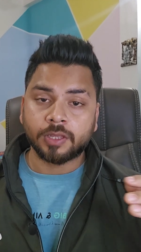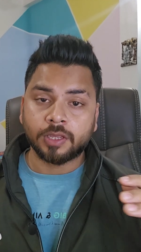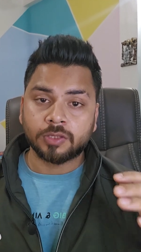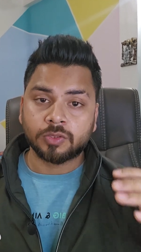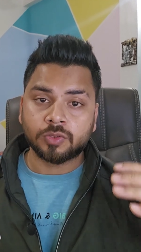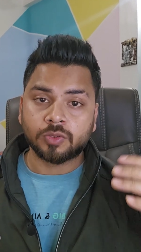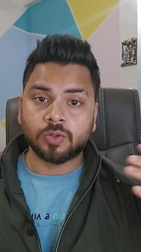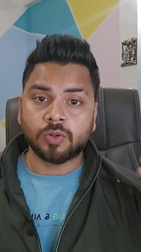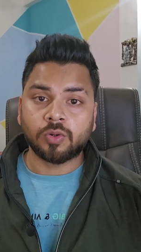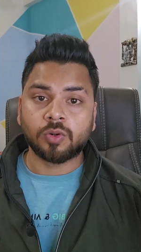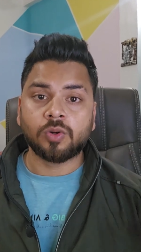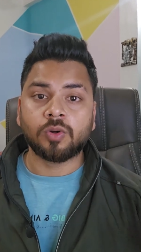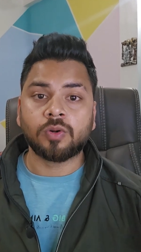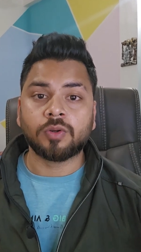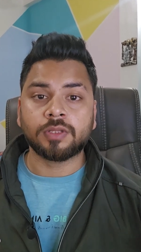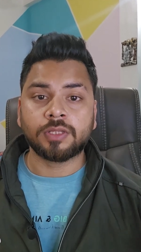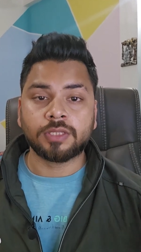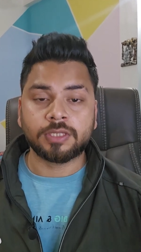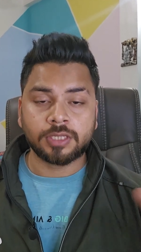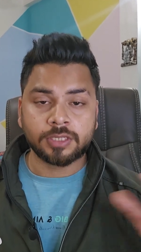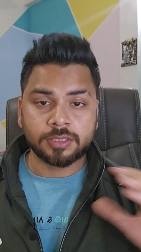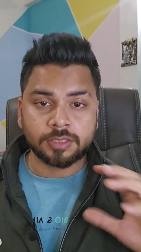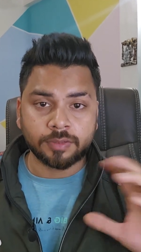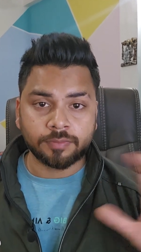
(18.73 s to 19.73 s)
So
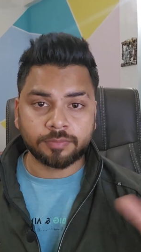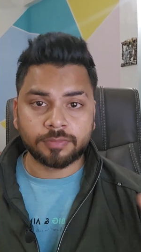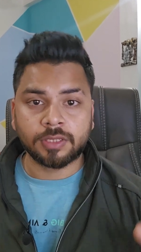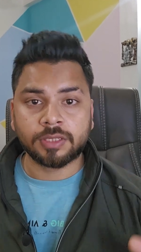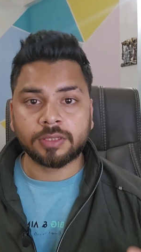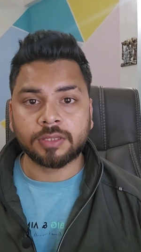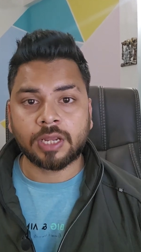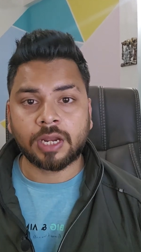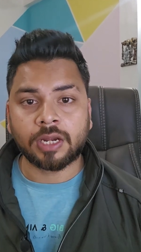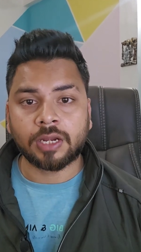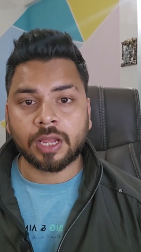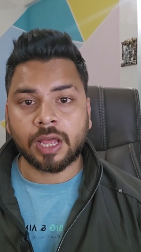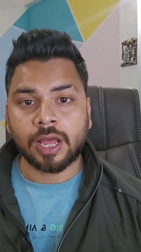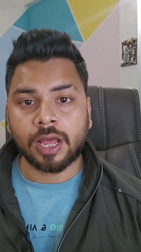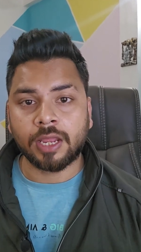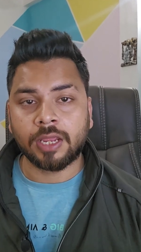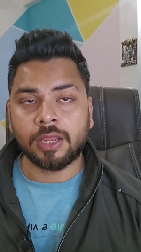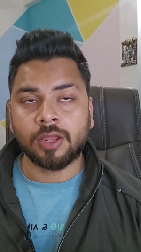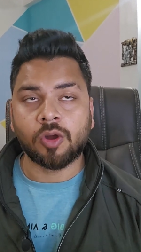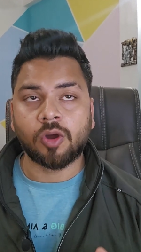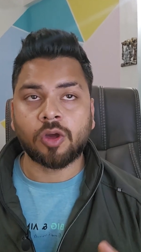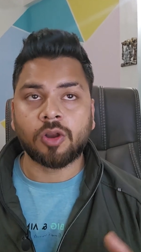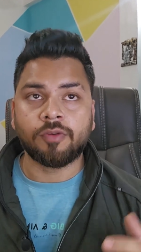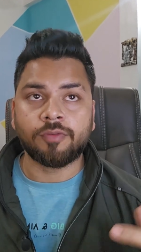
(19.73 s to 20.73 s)
this is something that
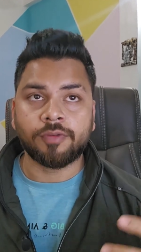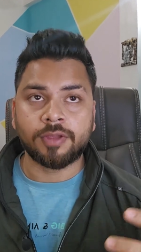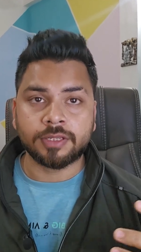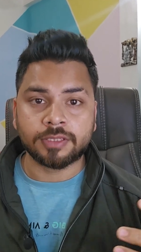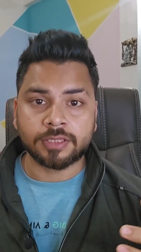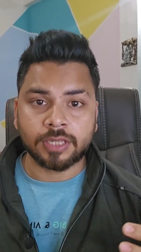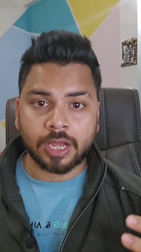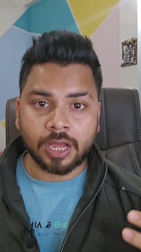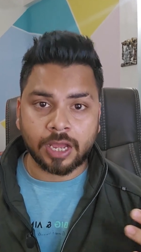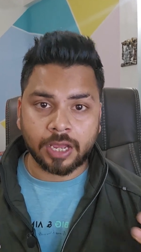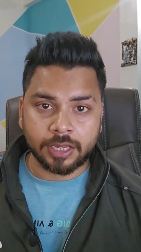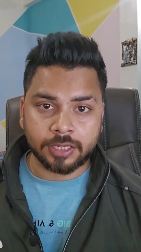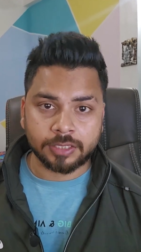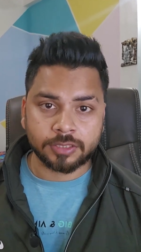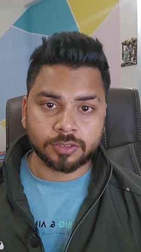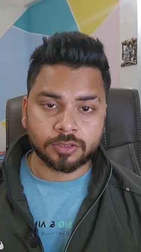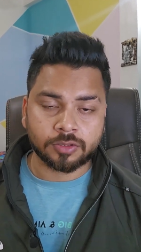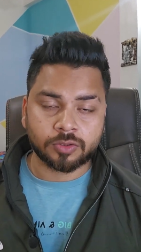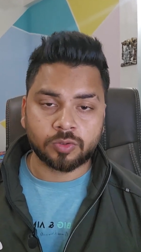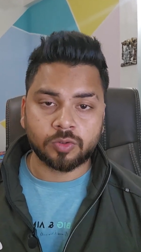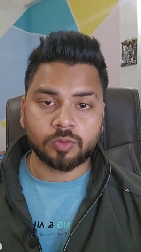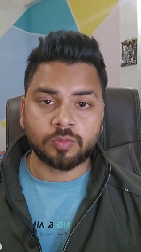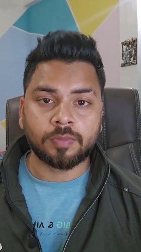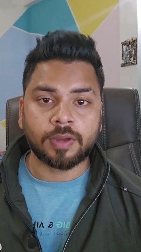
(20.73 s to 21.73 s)
I always
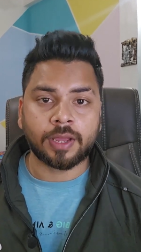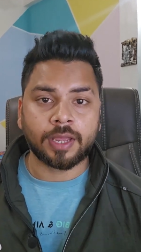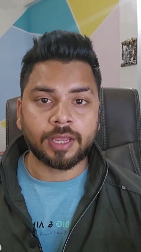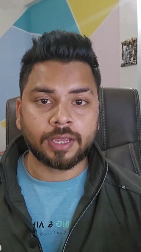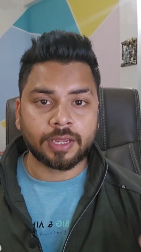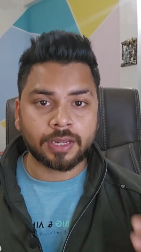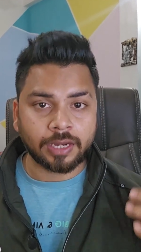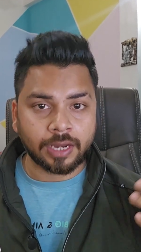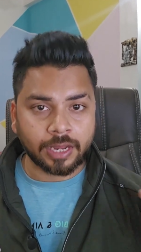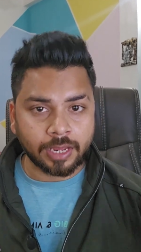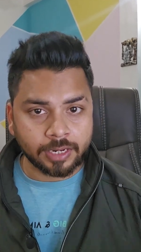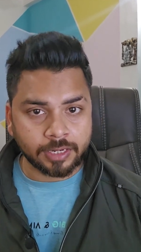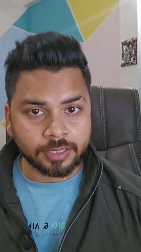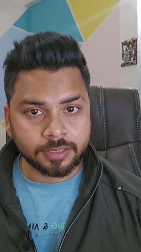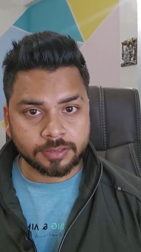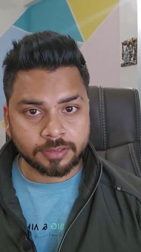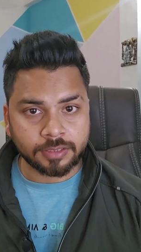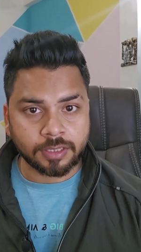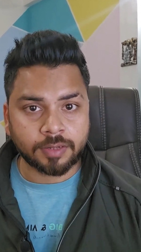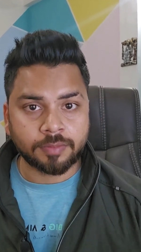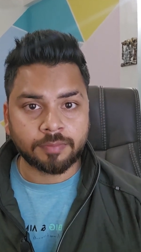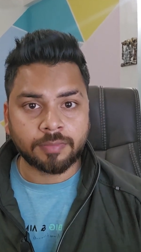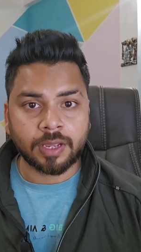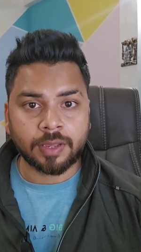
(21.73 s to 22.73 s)
ask to my clients
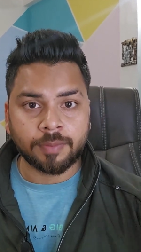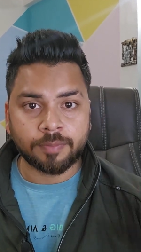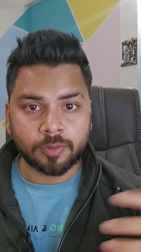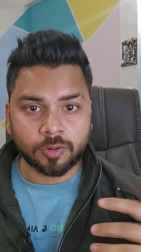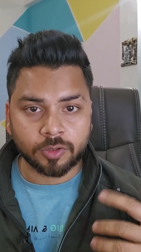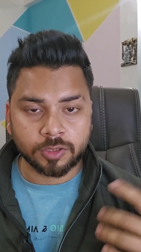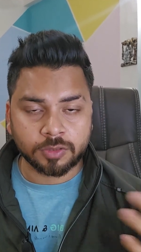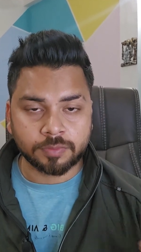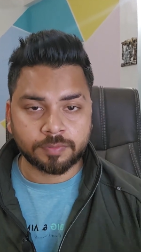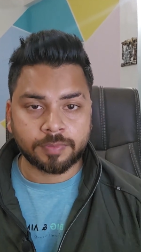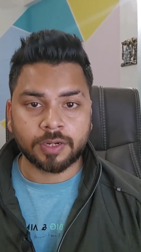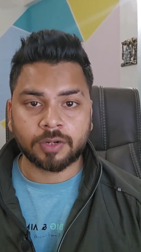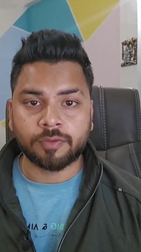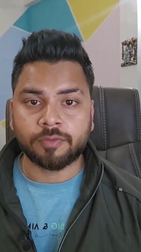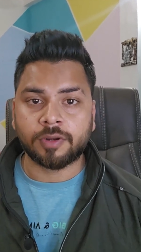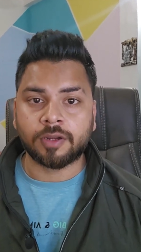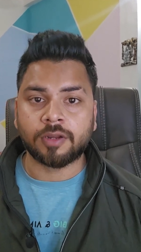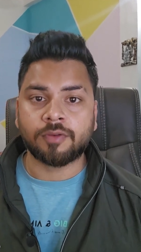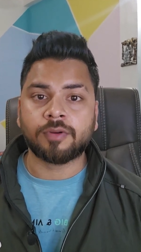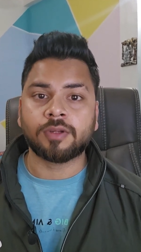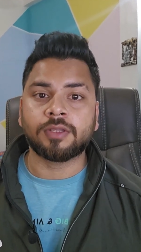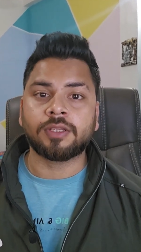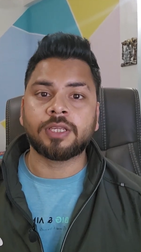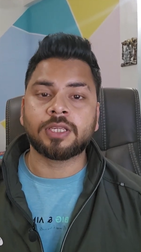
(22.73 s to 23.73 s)
and my prospect
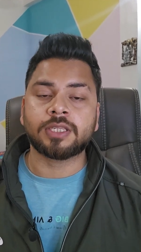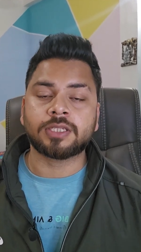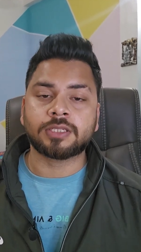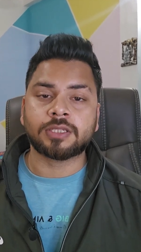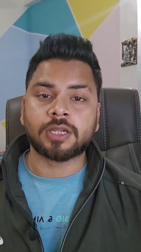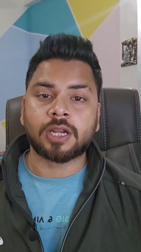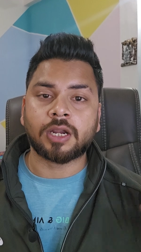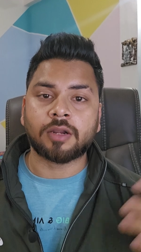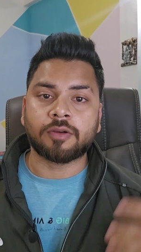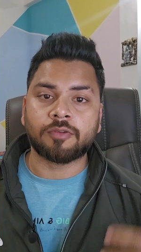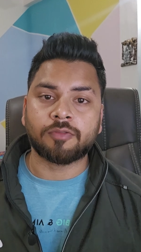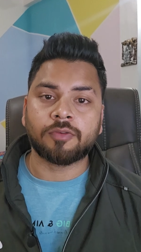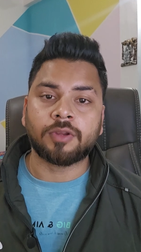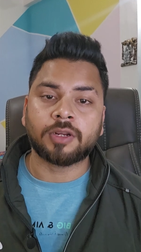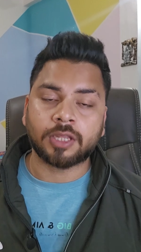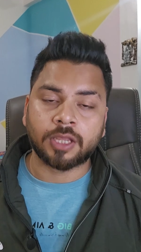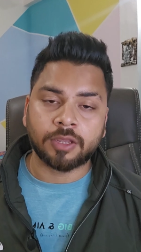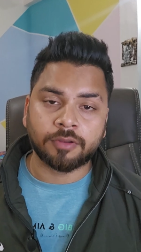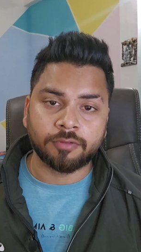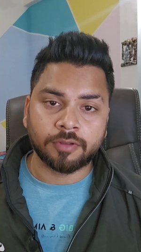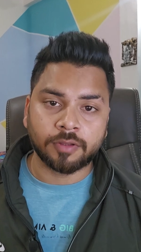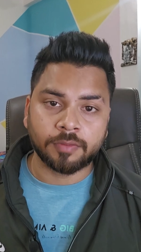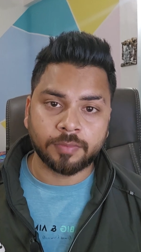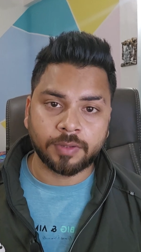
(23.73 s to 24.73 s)
whenever they start
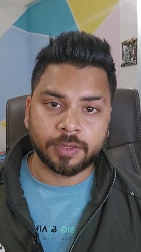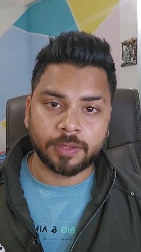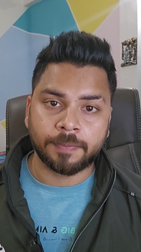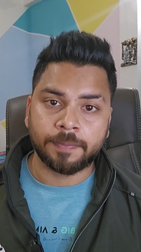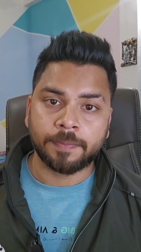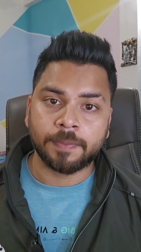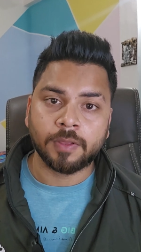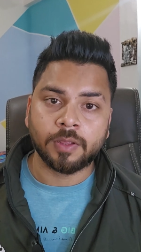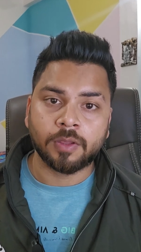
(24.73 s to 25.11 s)
working with me.